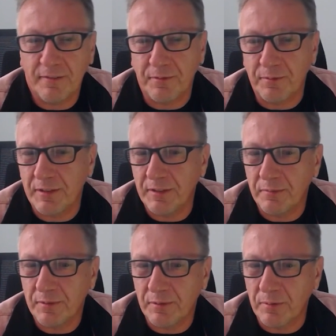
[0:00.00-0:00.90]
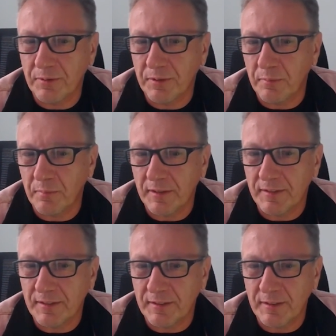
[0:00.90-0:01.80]
to deal with all the
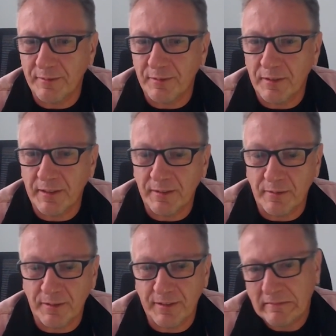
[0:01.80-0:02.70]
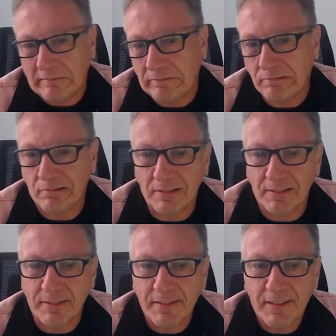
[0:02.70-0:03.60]
complexity of the language.
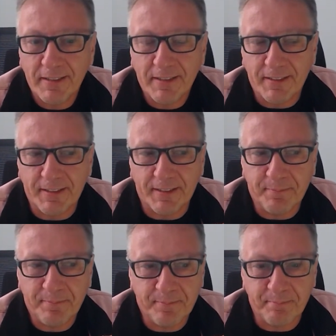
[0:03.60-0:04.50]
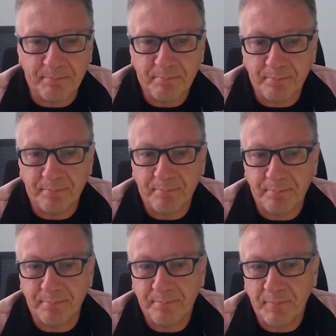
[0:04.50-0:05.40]
Yeah.
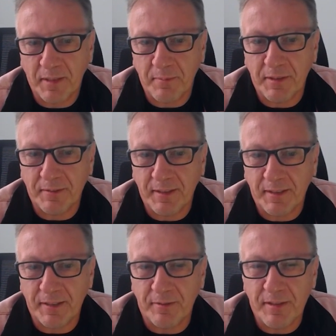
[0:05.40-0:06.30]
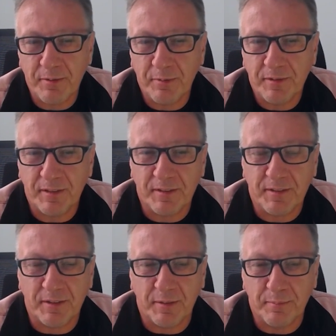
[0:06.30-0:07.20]
I mean, they can reduce it
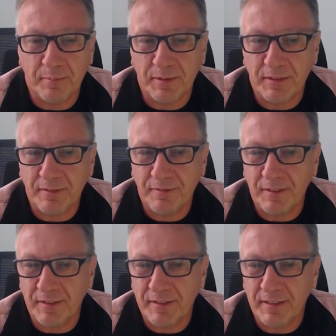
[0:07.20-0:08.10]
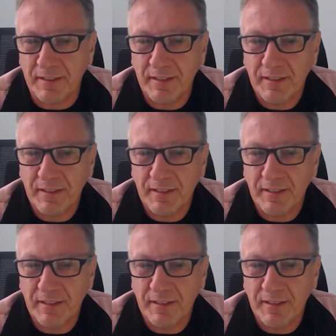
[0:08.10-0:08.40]
some, but it feels like